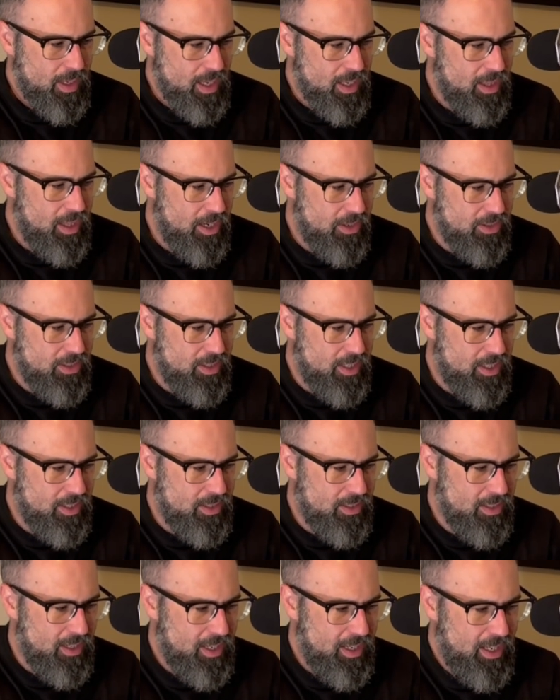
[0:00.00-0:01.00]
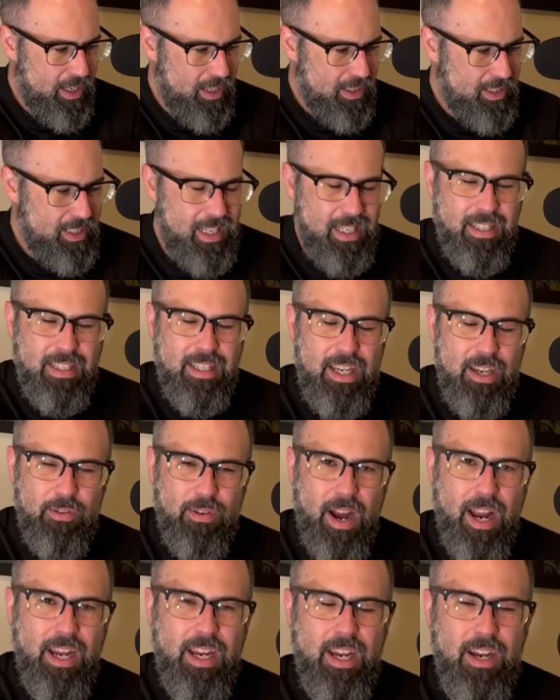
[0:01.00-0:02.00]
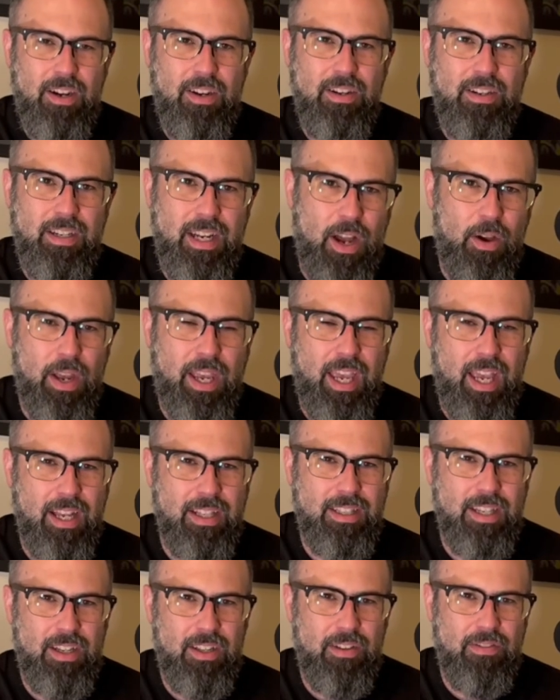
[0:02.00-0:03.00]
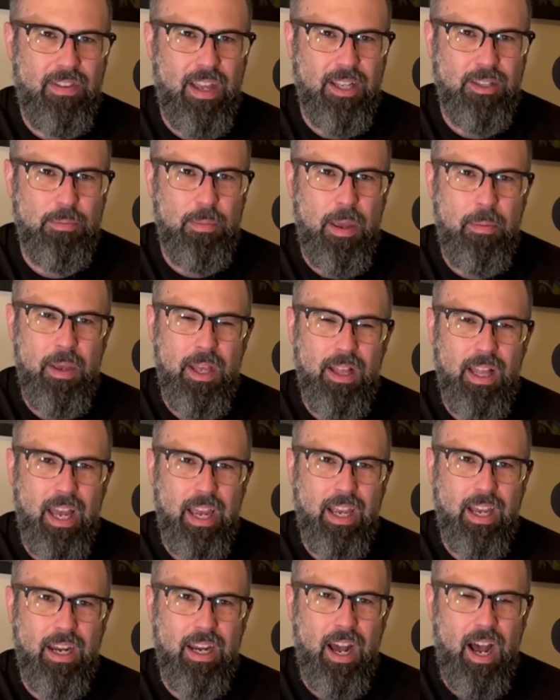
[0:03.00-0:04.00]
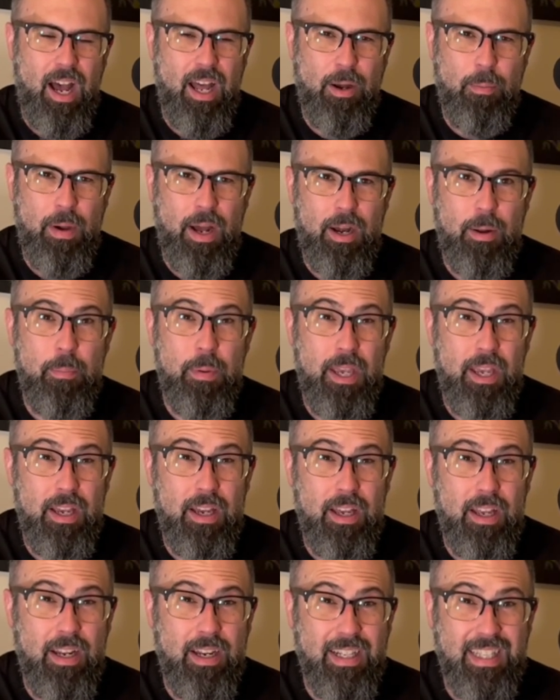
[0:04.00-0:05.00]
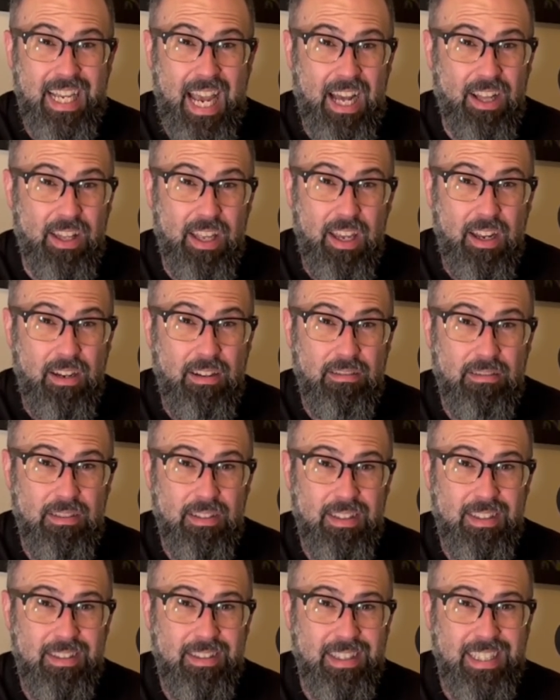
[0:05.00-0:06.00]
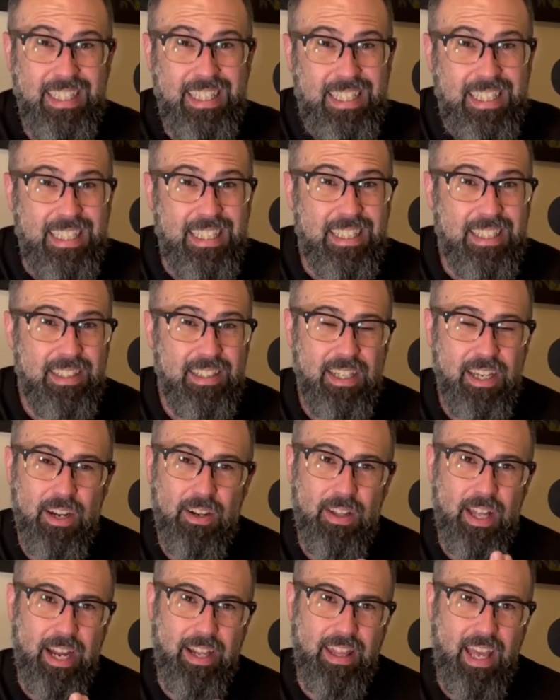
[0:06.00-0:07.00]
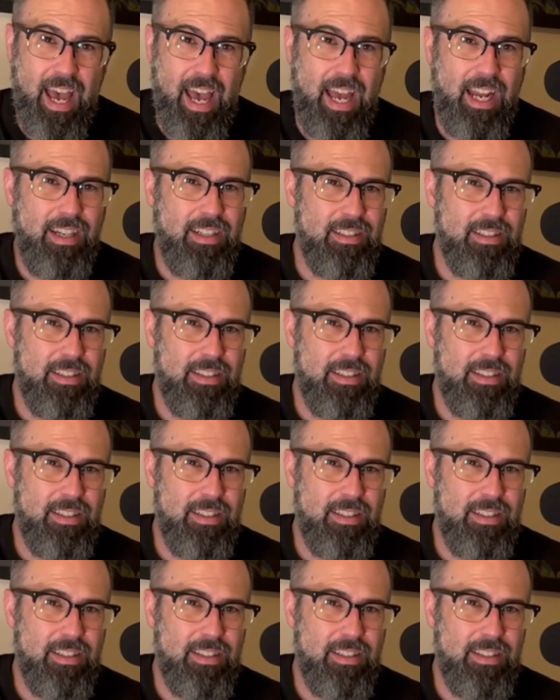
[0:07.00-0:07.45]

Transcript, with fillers: There's this TT right here. Now I can't tell if that's maybe like an onomatopoeia in Italian, you know, like that,